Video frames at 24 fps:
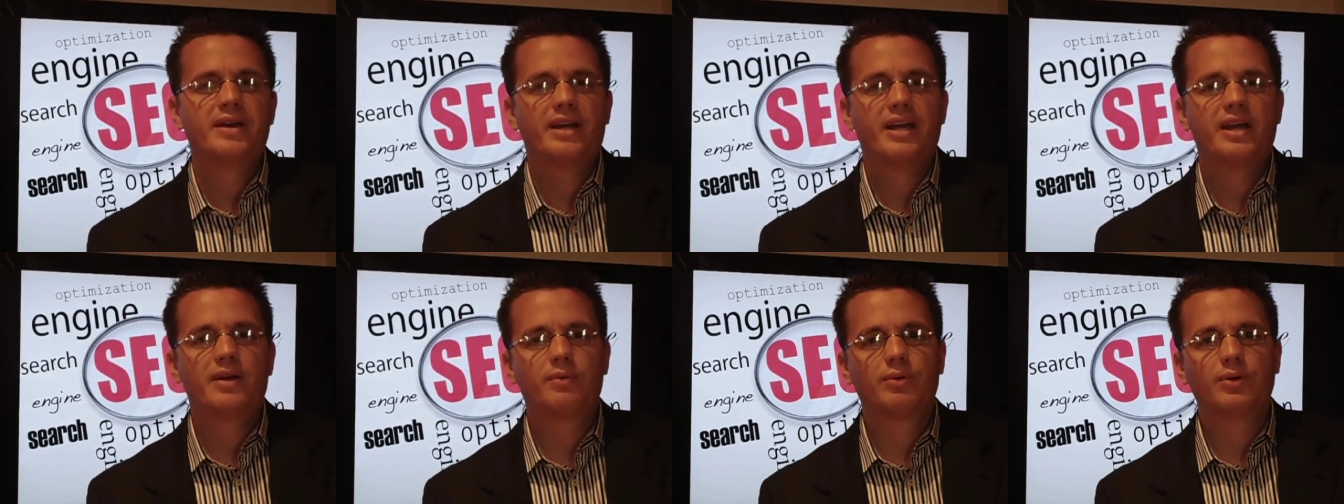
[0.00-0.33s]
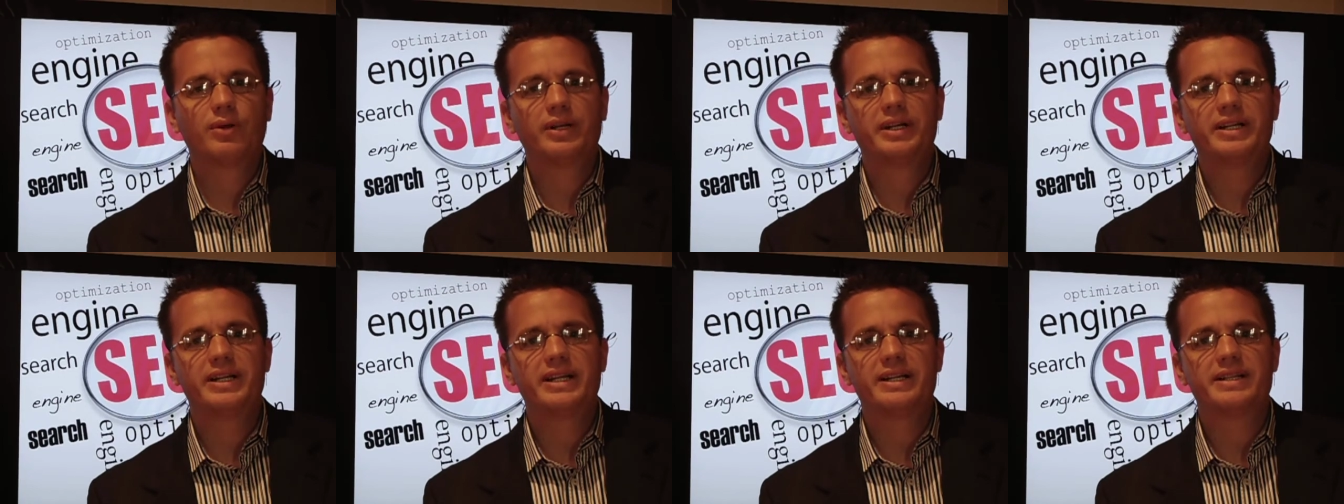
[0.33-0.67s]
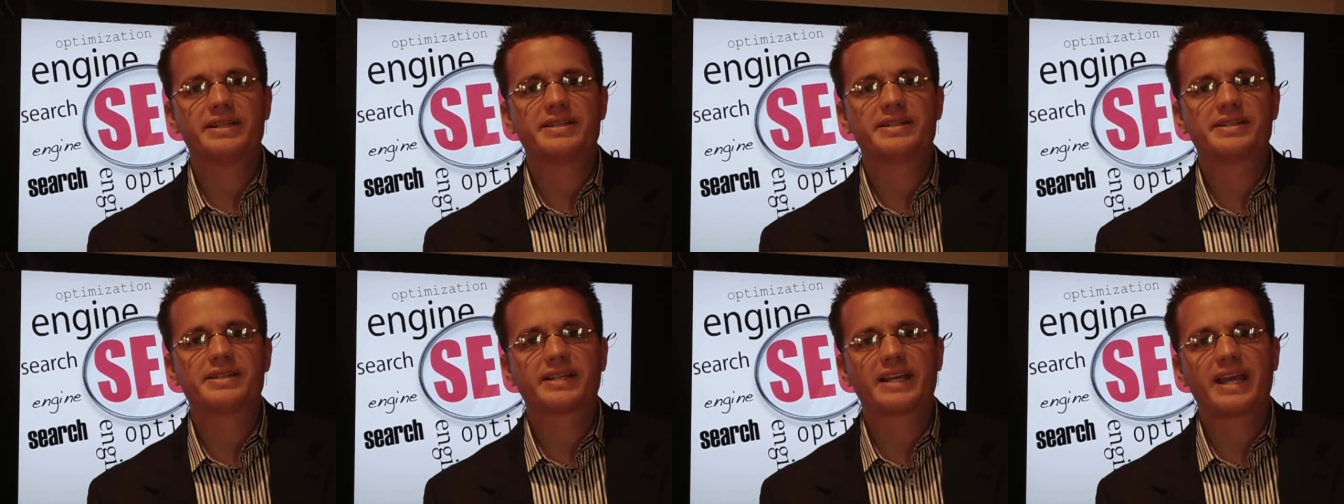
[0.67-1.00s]
It really
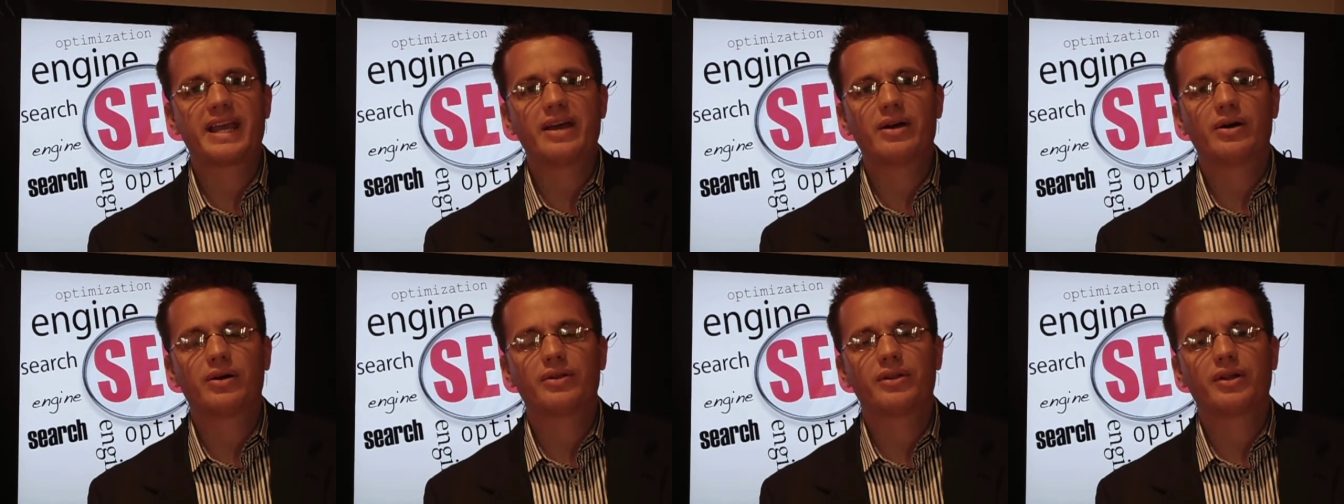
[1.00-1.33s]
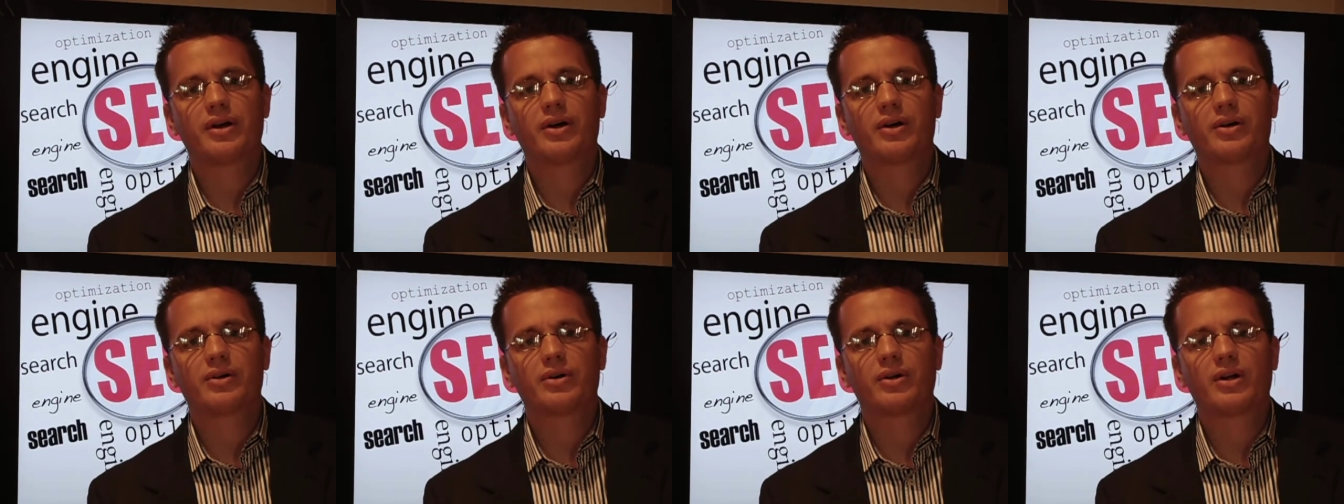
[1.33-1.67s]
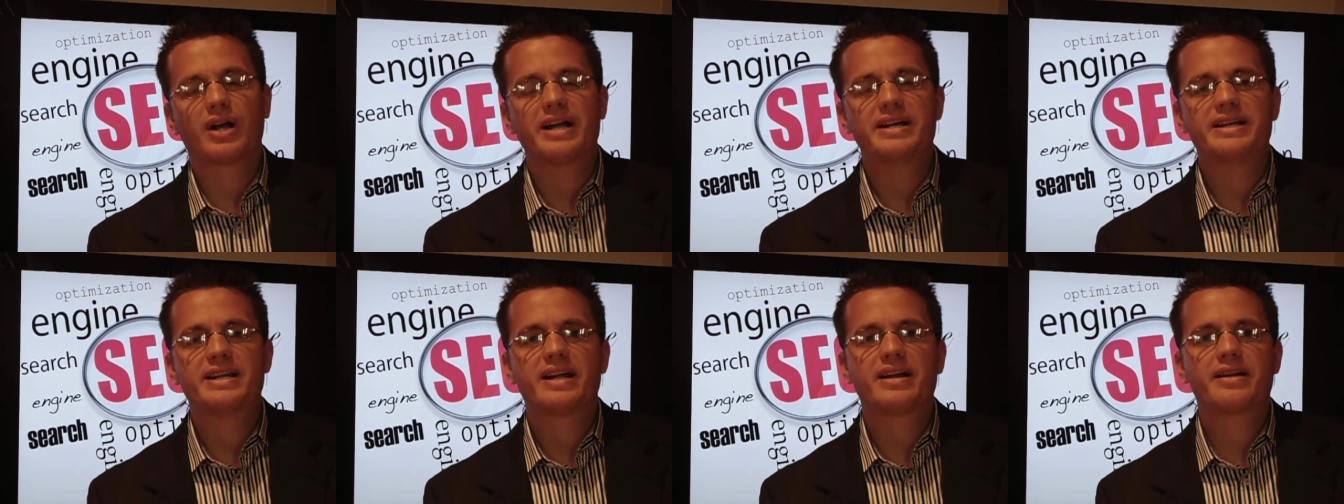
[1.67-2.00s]
didn't scale, though, or
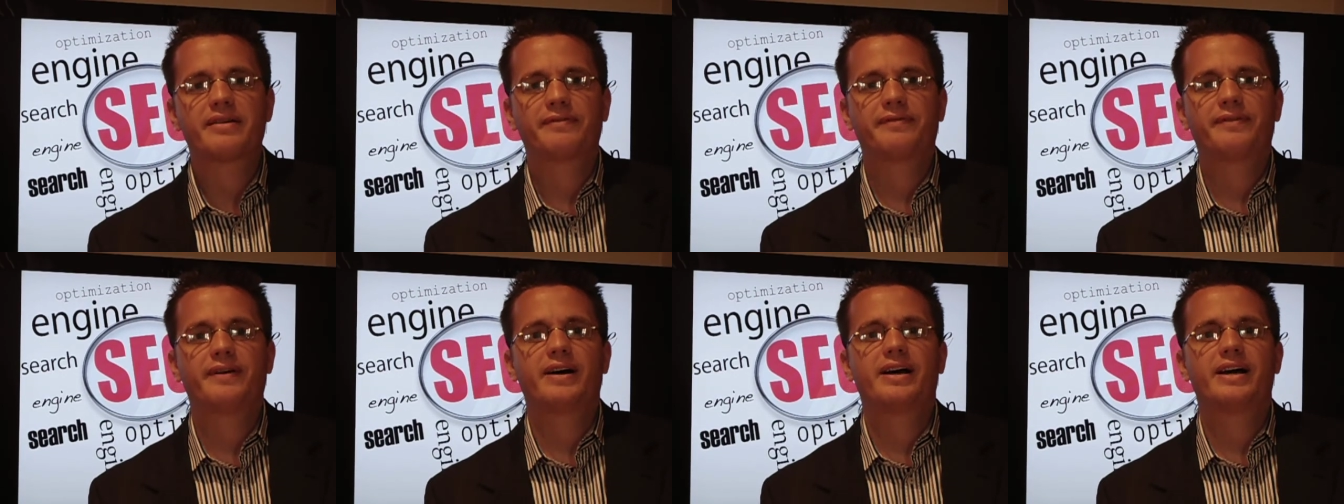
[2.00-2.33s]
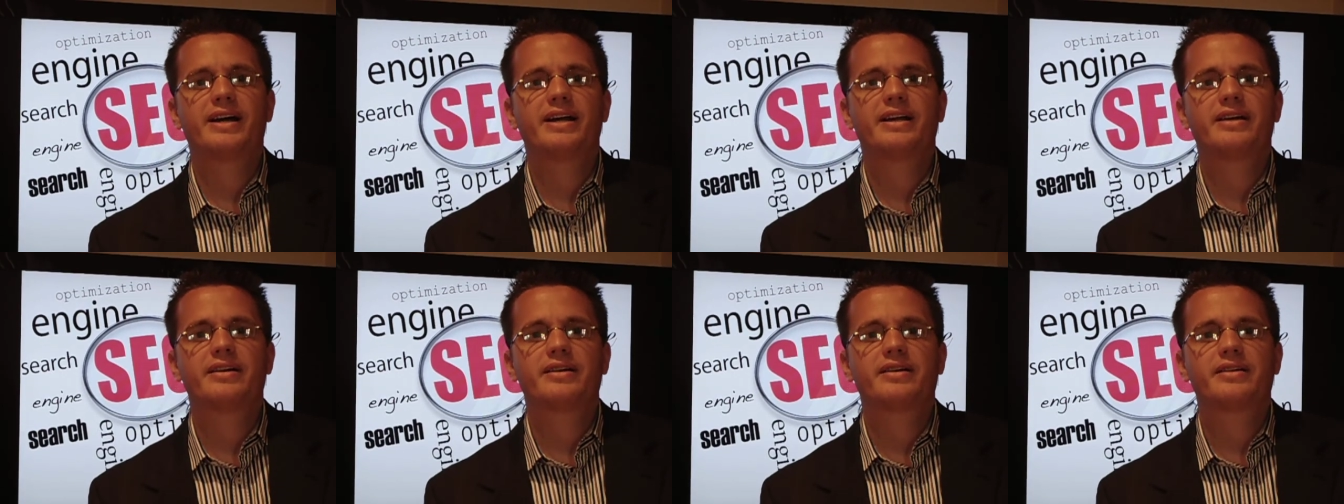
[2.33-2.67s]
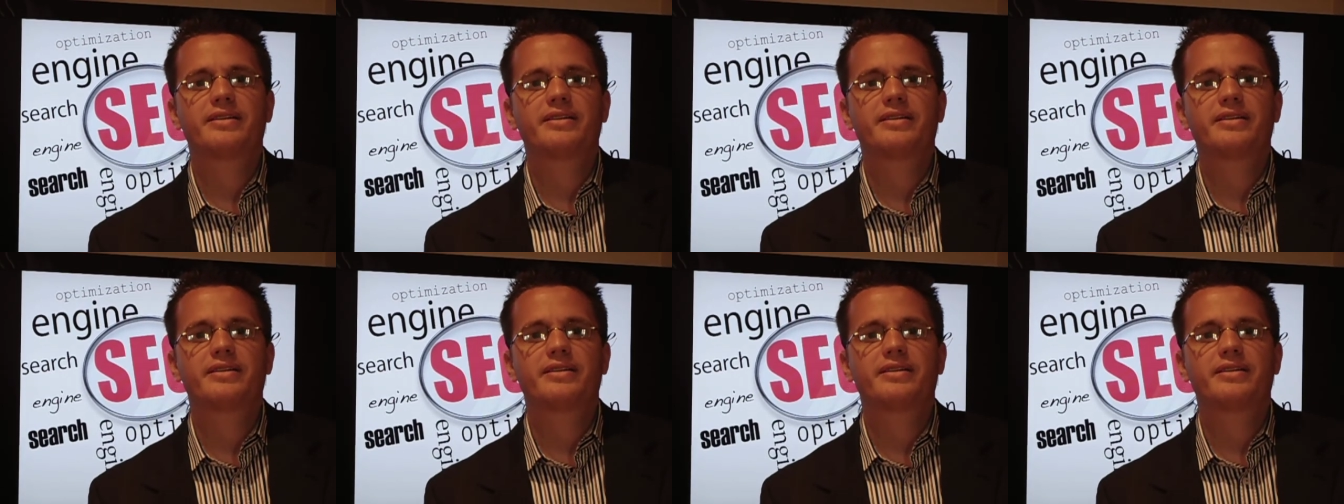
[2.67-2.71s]
identify